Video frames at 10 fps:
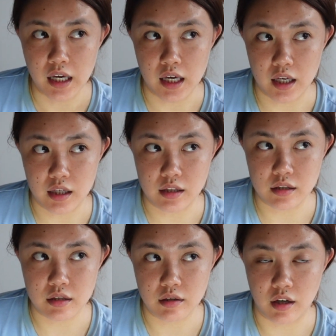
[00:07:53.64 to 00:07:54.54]

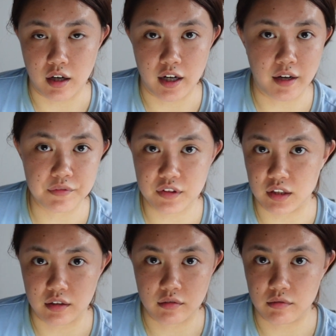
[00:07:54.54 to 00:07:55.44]
and I have
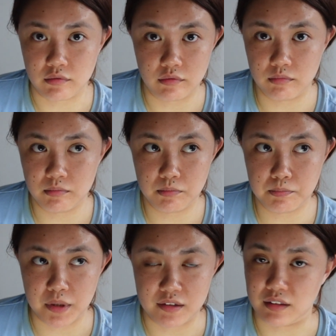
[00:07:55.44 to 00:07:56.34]
seen
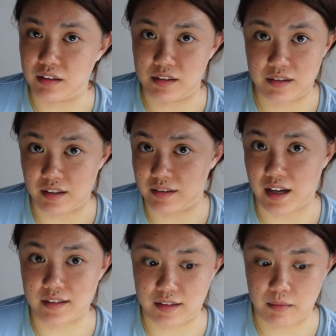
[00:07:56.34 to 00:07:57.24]
basically this
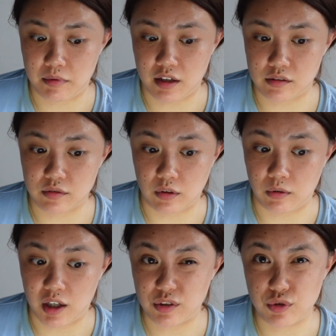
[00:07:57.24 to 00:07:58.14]
exact same thing. So
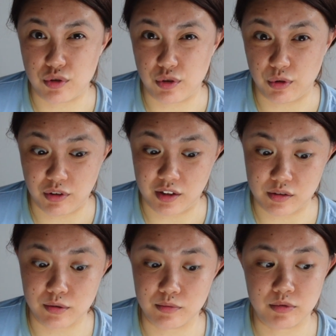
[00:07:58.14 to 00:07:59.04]
I do think
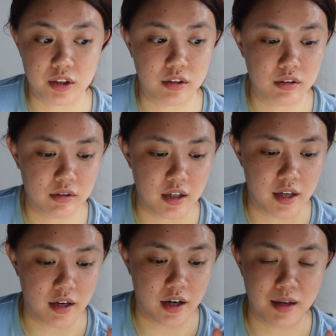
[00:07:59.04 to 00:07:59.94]
this is real,
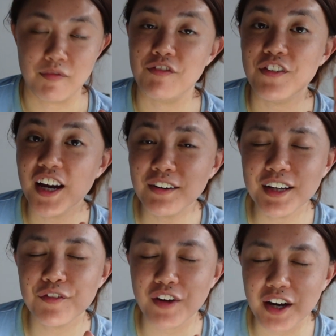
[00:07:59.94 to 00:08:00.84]
and I'm
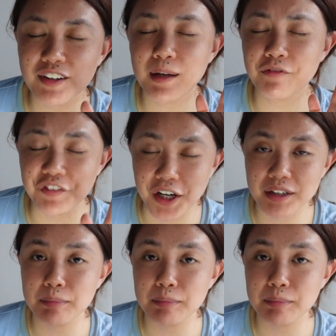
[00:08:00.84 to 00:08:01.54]
very, very